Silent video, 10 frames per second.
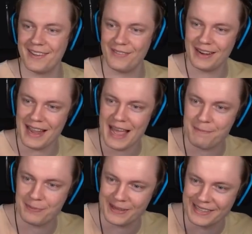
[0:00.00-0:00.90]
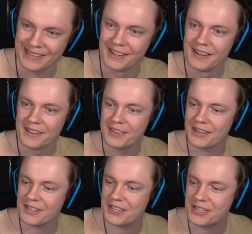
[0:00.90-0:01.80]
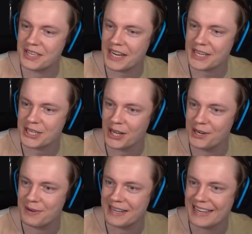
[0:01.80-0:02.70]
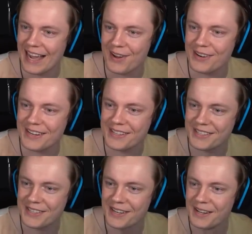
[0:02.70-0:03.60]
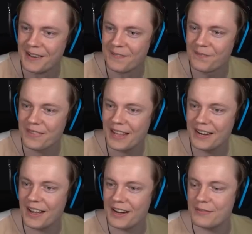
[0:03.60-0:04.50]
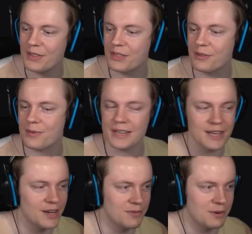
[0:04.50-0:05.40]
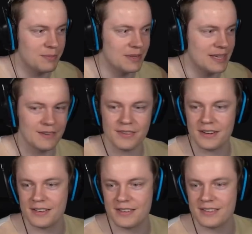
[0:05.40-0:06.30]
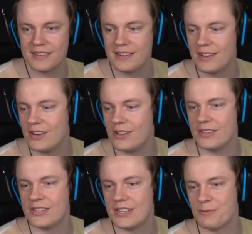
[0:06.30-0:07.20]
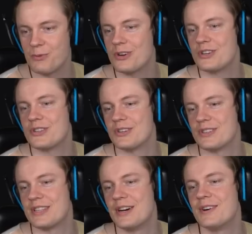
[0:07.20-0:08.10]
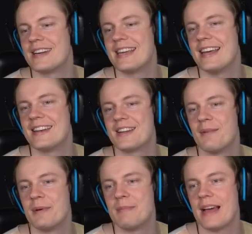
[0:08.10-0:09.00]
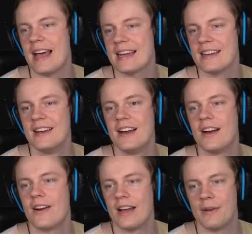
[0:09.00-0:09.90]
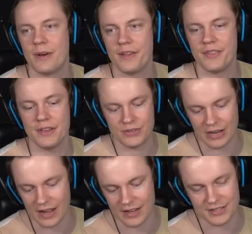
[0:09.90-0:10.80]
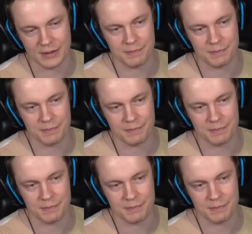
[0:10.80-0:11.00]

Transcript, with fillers: what happened? There's 600 doubters. And not even 300 believers? Holy shit. Worm Souls, though, again, coming back. All right, well, those odds are